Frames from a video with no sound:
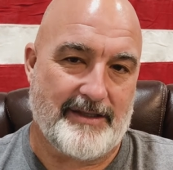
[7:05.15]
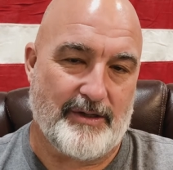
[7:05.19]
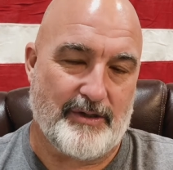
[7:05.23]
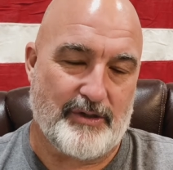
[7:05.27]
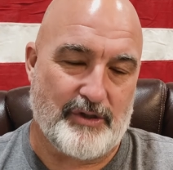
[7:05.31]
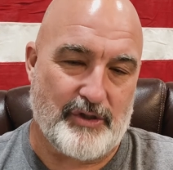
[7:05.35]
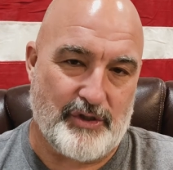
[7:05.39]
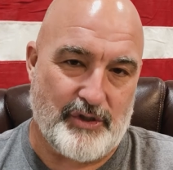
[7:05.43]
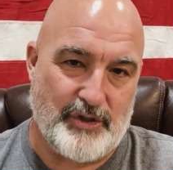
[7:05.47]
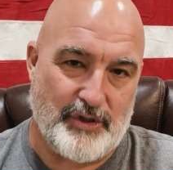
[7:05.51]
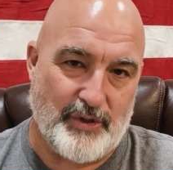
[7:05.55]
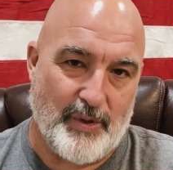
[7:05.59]

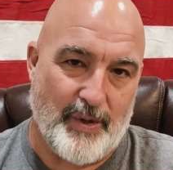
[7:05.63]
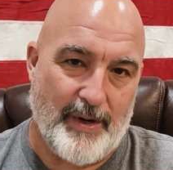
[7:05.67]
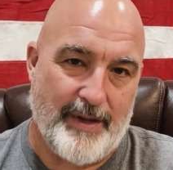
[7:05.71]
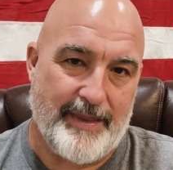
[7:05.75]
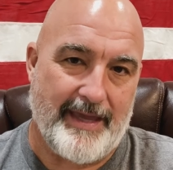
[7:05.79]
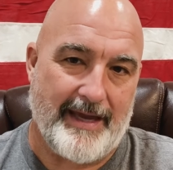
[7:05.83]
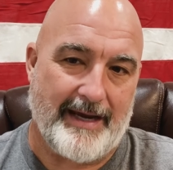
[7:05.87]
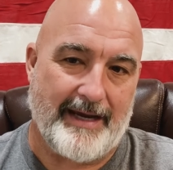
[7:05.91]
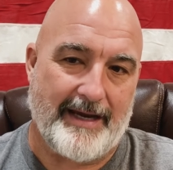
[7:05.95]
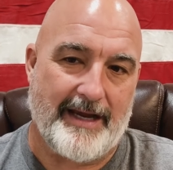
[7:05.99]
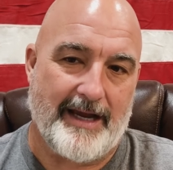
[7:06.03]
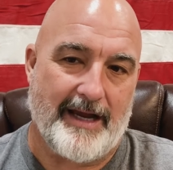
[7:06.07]
There's joy
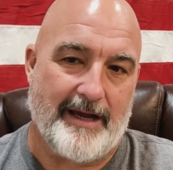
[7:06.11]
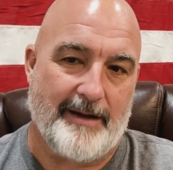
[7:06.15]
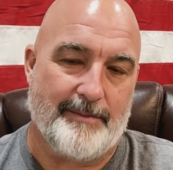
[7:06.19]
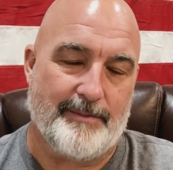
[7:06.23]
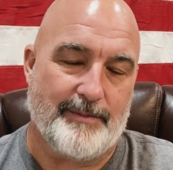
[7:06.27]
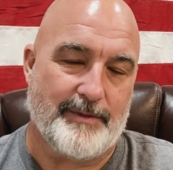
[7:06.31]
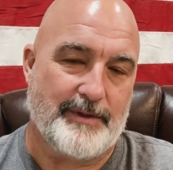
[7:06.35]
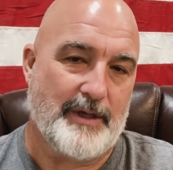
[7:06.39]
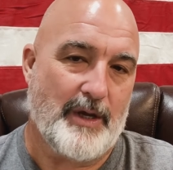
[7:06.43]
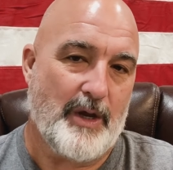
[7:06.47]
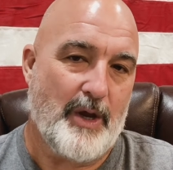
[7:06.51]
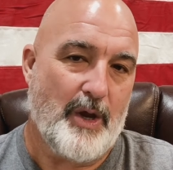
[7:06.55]
that
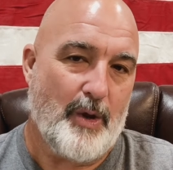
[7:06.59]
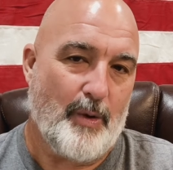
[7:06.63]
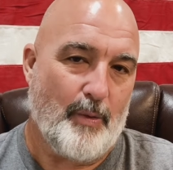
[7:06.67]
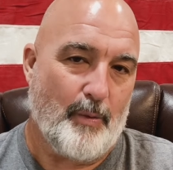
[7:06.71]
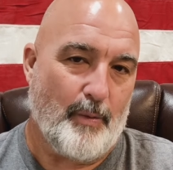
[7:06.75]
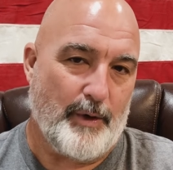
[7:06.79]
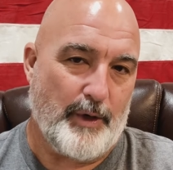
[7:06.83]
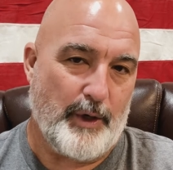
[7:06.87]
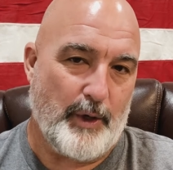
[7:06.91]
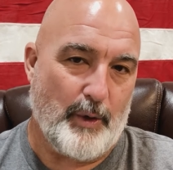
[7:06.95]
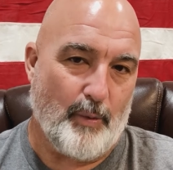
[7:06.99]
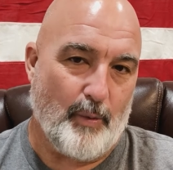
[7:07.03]
comes
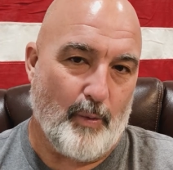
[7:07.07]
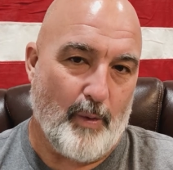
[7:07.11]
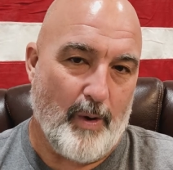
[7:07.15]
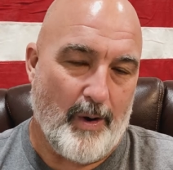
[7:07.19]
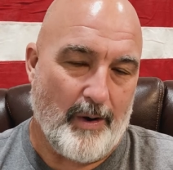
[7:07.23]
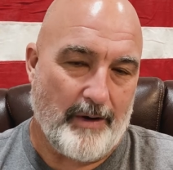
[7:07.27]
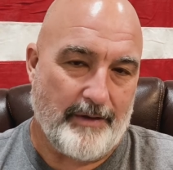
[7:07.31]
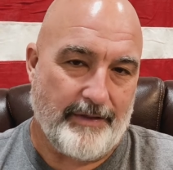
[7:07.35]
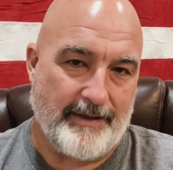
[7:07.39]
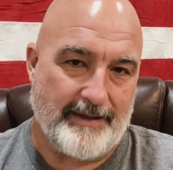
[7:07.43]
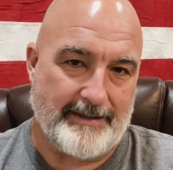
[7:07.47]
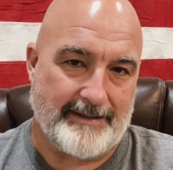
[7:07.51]
when you
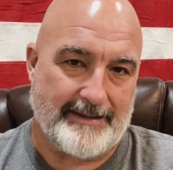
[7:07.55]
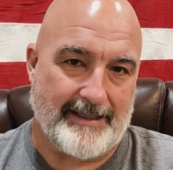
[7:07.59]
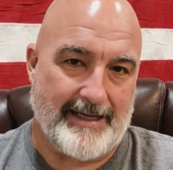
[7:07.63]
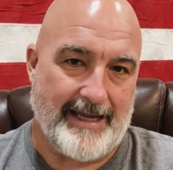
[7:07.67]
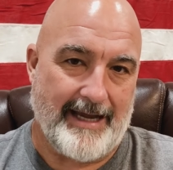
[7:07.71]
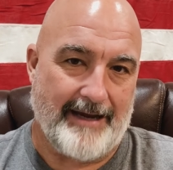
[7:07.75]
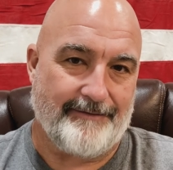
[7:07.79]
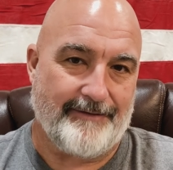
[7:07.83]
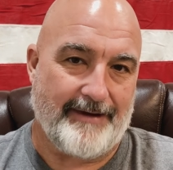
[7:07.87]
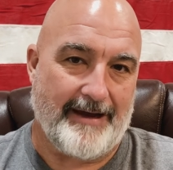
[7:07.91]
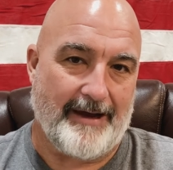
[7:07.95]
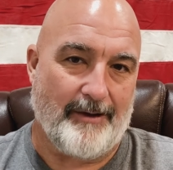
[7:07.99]
walk this
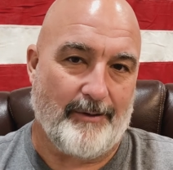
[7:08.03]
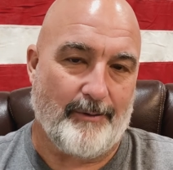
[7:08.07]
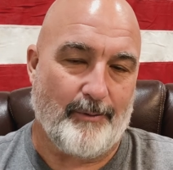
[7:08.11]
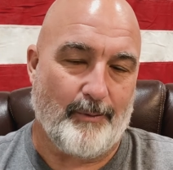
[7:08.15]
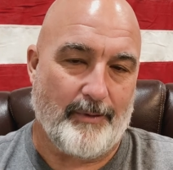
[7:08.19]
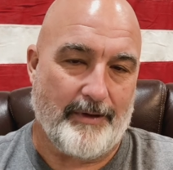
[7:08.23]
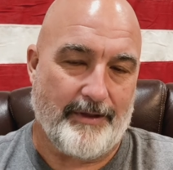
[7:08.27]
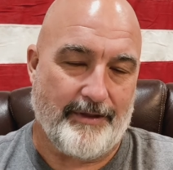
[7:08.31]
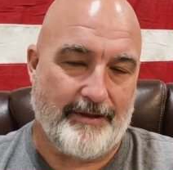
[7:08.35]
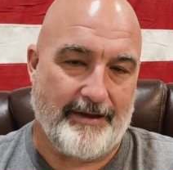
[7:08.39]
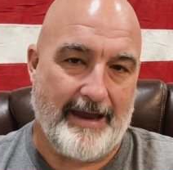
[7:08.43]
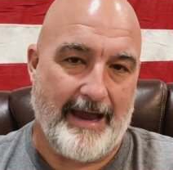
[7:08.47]
life
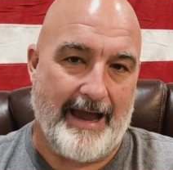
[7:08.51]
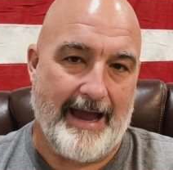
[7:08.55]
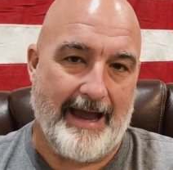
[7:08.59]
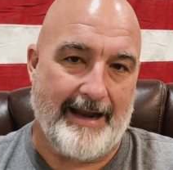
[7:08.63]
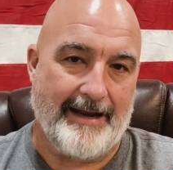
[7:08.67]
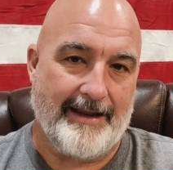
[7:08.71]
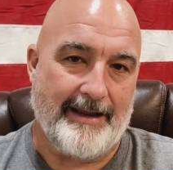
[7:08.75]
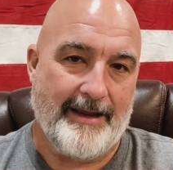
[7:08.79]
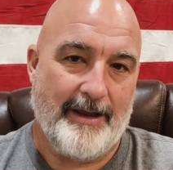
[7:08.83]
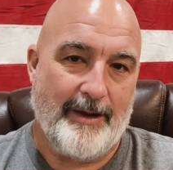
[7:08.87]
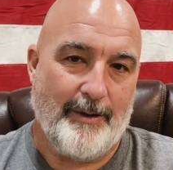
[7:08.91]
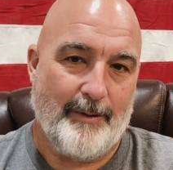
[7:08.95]
out with
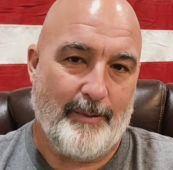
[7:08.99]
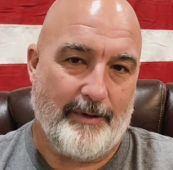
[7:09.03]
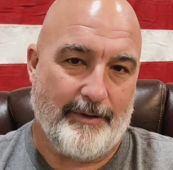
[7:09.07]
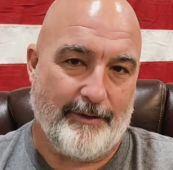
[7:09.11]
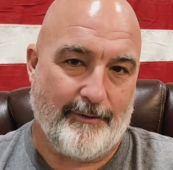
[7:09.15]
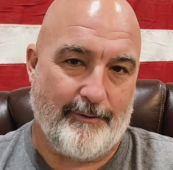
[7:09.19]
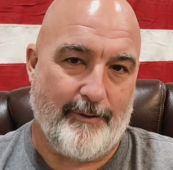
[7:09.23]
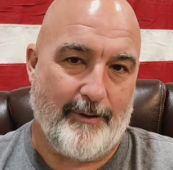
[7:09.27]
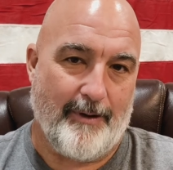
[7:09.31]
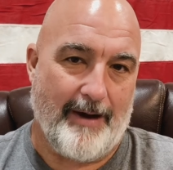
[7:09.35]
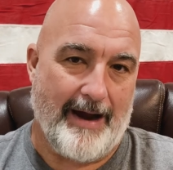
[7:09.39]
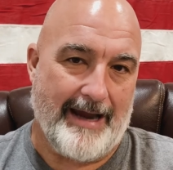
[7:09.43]
God,
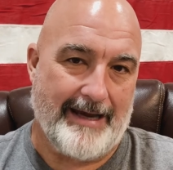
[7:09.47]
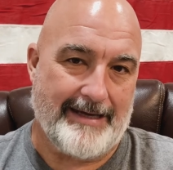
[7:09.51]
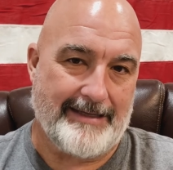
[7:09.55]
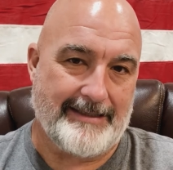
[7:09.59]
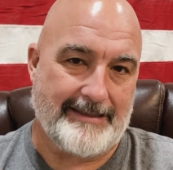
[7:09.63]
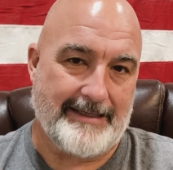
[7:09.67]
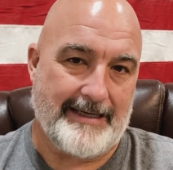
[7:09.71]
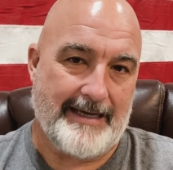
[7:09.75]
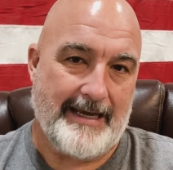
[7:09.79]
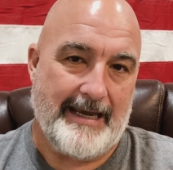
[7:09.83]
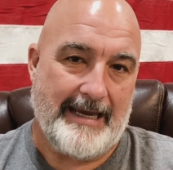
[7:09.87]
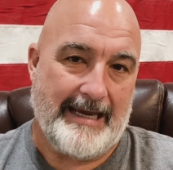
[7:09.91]
with
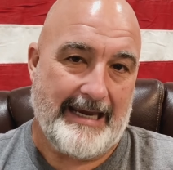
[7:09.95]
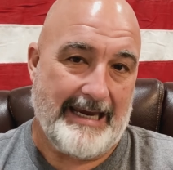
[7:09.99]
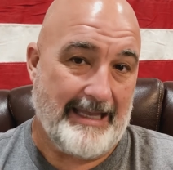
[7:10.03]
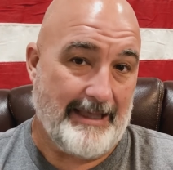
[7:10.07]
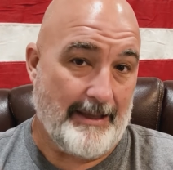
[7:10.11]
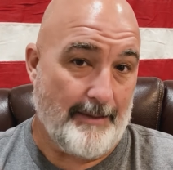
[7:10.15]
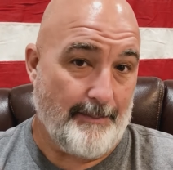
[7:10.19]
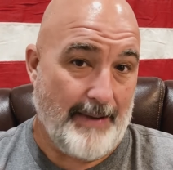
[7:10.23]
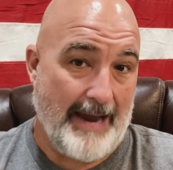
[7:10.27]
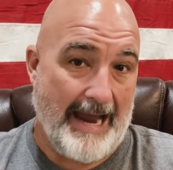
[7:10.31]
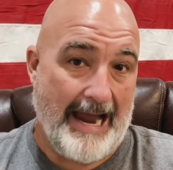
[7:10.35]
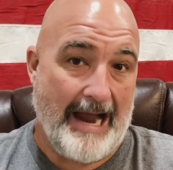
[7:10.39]
Christ,
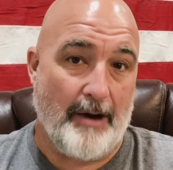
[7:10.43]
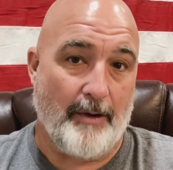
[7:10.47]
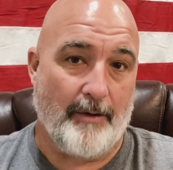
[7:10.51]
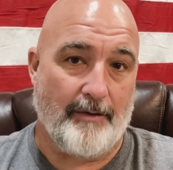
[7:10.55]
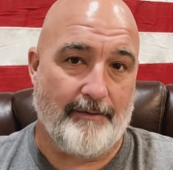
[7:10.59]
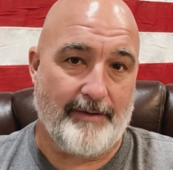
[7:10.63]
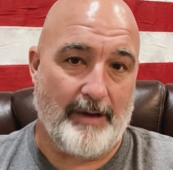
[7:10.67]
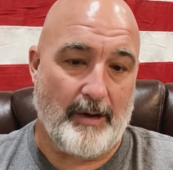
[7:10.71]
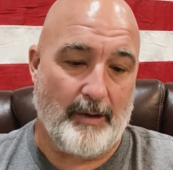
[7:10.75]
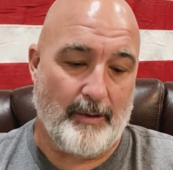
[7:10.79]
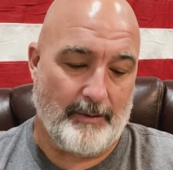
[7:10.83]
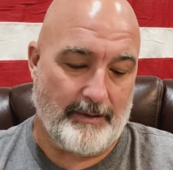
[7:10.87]
in the power
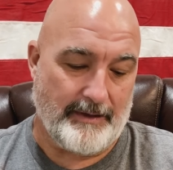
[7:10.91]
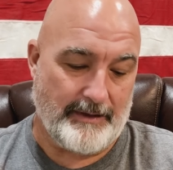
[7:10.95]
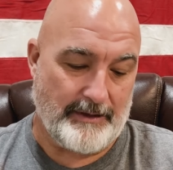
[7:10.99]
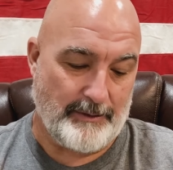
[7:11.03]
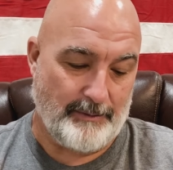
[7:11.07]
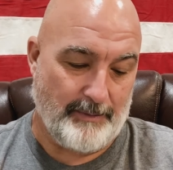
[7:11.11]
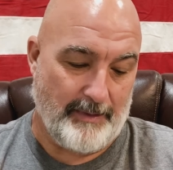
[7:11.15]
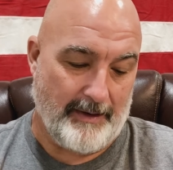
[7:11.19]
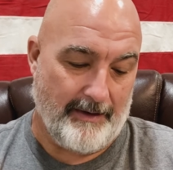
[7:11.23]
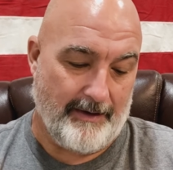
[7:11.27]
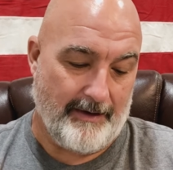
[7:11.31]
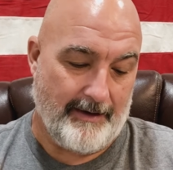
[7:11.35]
of the Holy
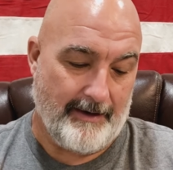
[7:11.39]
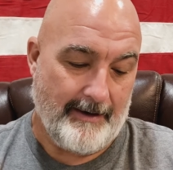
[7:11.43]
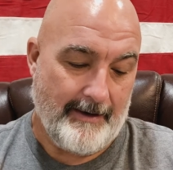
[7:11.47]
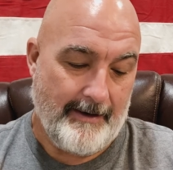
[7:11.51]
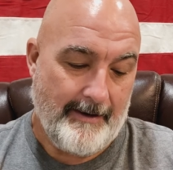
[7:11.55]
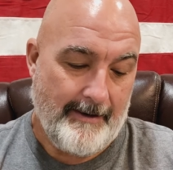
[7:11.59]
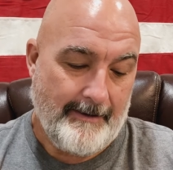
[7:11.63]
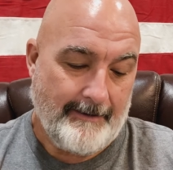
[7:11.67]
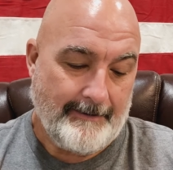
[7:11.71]
Spirit.